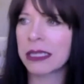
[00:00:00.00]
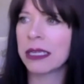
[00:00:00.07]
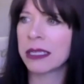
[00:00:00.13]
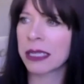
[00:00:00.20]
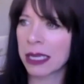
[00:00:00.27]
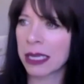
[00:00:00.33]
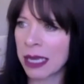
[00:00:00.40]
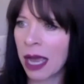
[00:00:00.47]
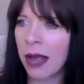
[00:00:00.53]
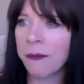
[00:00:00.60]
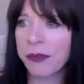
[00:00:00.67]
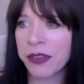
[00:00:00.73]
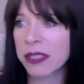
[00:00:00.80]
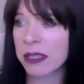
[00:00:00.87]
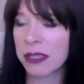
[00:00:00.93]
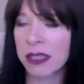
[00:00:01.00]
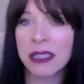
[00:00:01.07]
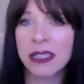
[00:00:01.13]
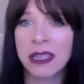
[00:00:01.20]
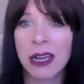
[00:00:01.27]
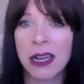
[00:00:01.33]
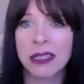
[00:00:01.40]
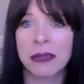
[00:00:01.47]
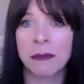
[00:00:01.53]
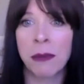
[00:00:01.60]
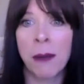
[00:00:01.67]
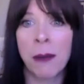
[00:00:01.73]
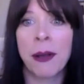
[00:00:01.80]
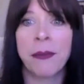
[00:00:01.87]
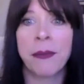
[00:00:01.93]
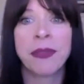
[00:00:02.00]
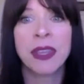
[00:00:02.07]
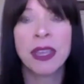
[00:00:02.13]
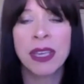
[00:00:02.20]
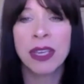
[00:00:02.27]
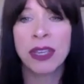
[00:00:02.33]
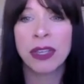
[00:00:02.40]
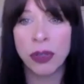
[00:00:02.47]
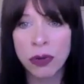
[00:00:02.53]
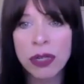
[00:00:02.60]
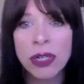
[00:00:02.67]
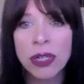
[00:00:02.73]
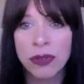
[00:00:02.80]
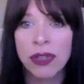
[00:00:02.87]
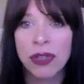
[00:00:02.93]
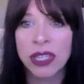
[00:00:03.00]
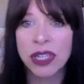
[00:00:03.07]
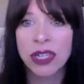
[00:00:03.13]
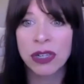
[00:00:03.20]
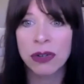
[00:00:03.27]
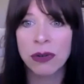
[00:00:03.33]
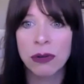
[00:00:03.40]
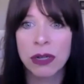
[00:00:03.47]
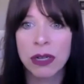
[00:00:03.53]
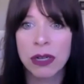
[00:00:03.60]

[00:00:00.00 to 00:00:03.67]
He's like, yeah, this sucks. And mama, you can do this too.